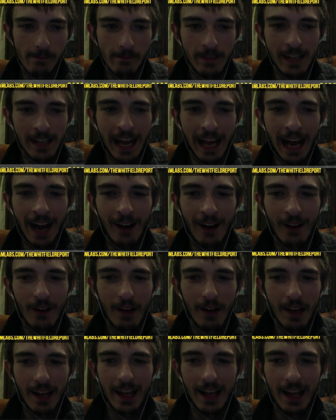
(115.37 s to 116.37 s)
yeah,
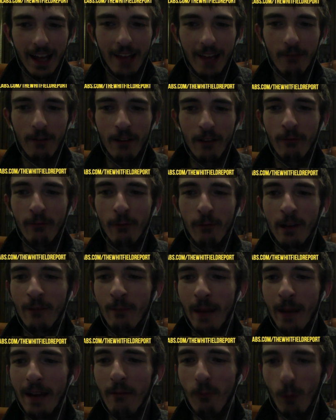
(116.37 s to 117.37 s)
and we've
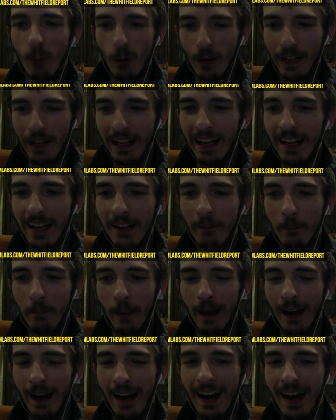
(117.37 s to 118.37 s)
been working
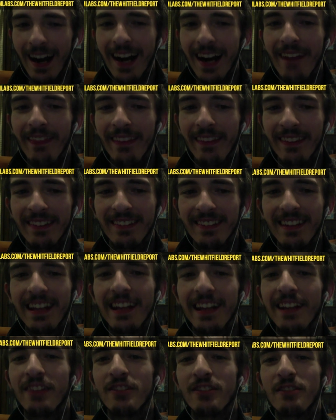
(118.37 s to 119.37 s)
behind the
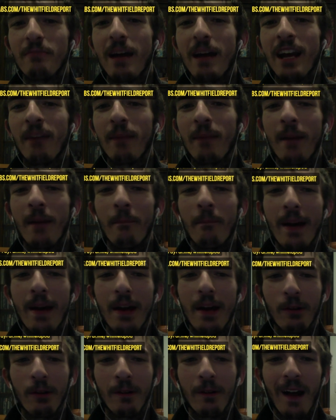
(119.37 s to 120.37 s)
scenes to make me a
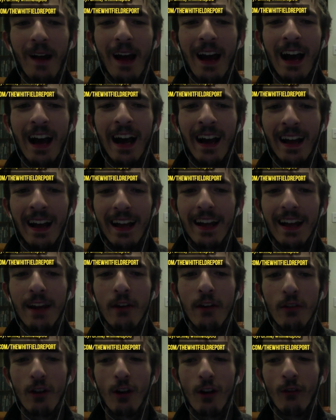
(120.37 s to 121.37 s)
better
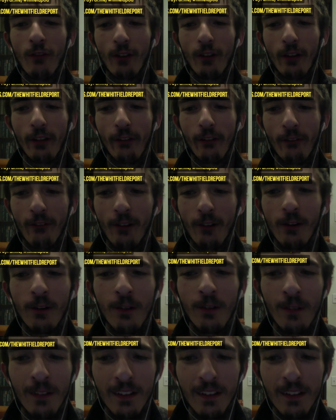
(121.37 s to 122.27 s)
intro for the full